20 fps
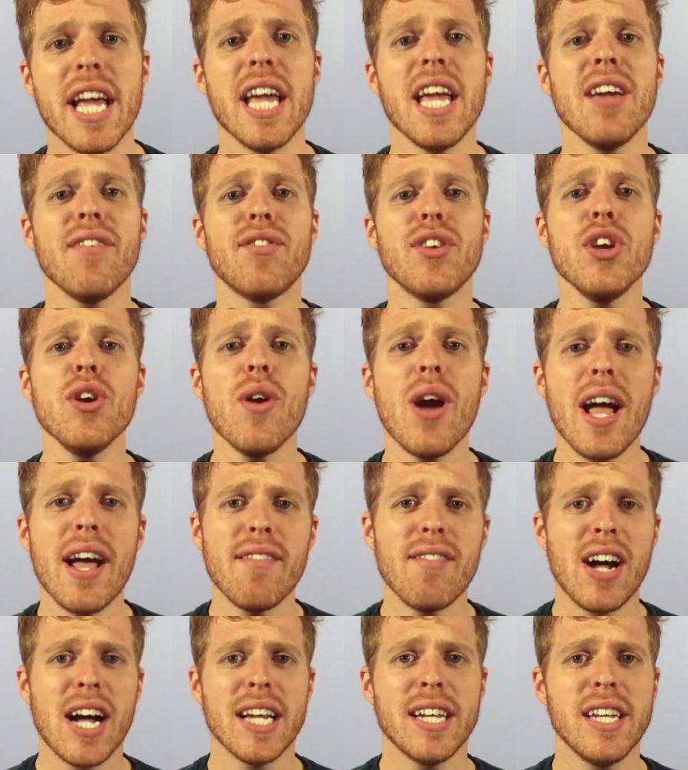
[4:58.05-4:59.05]
if you
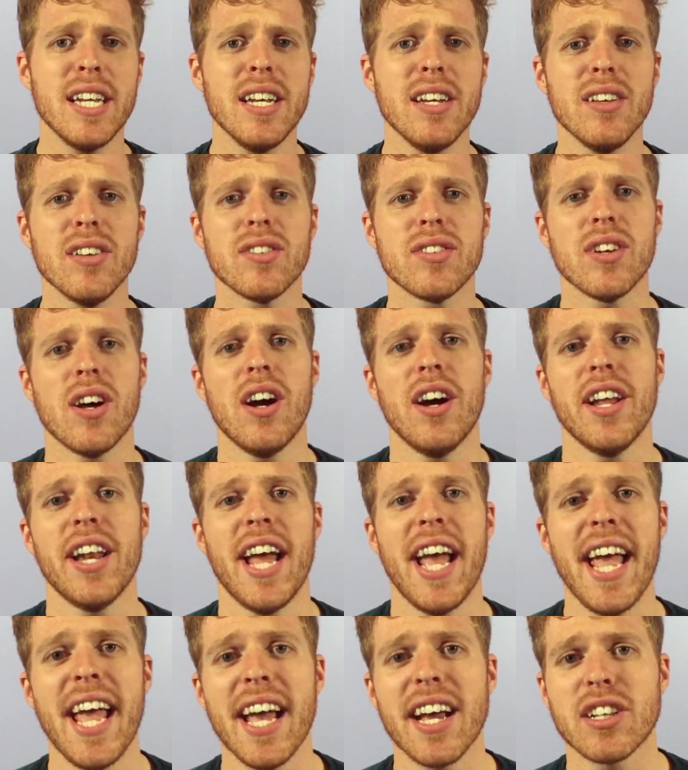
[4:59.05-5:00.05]
have ideas on
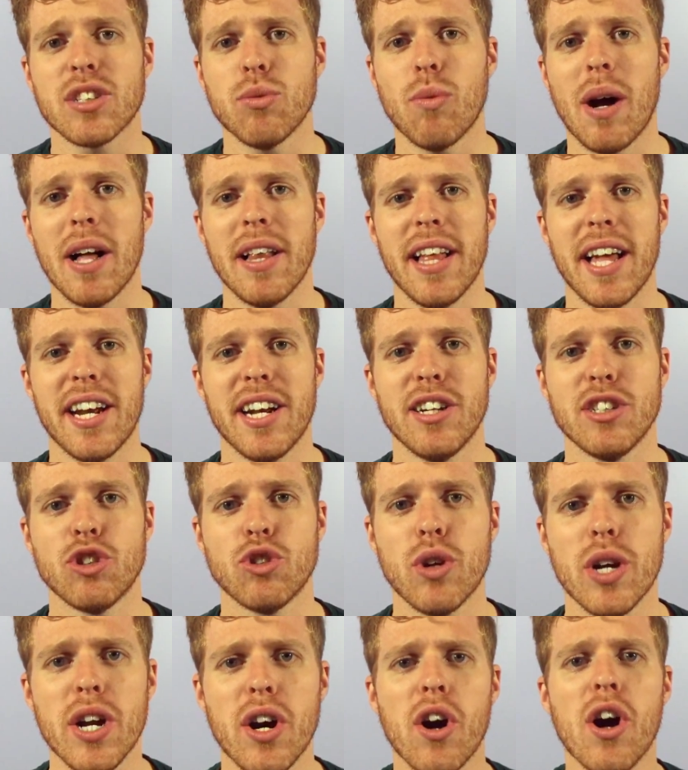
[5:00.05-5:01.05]
hacks while out on
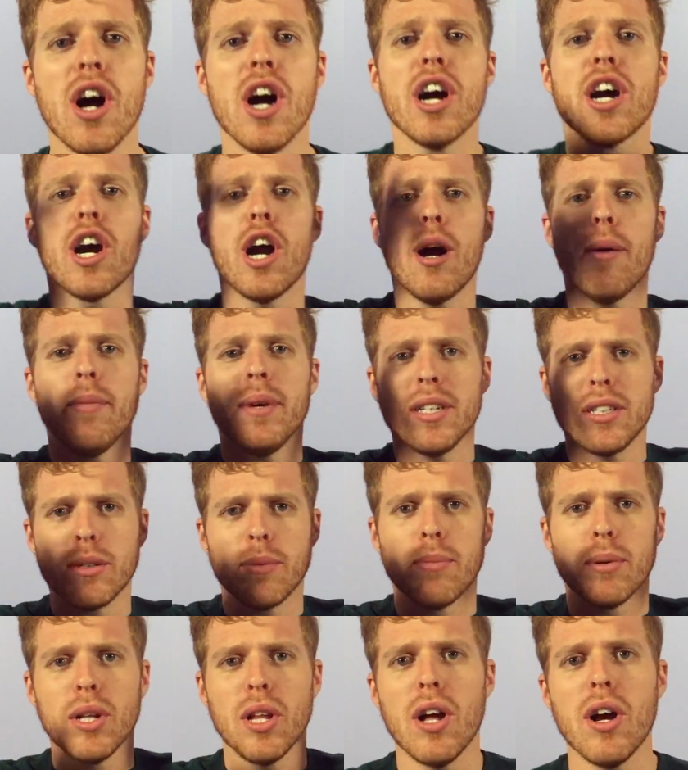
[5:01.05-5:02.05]
trail, comment
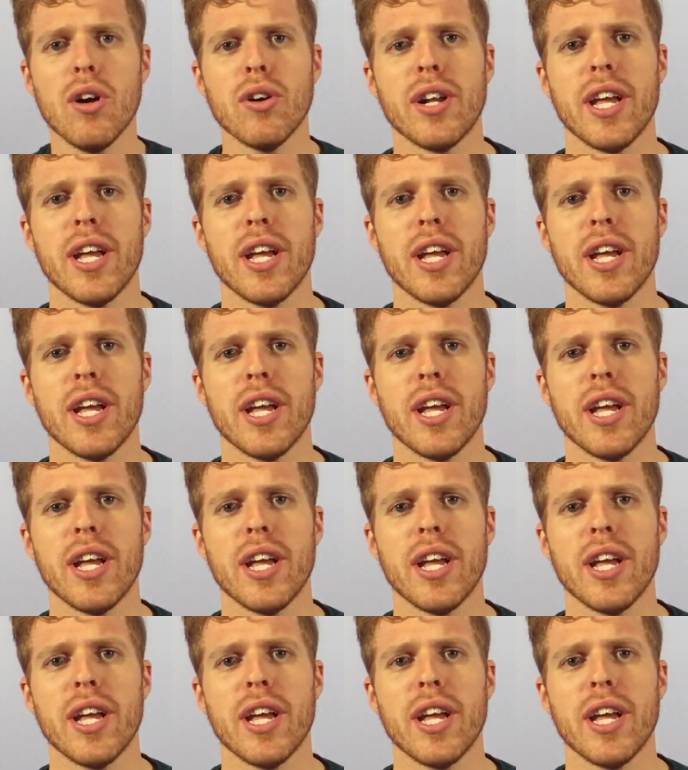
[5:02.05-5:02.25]
them below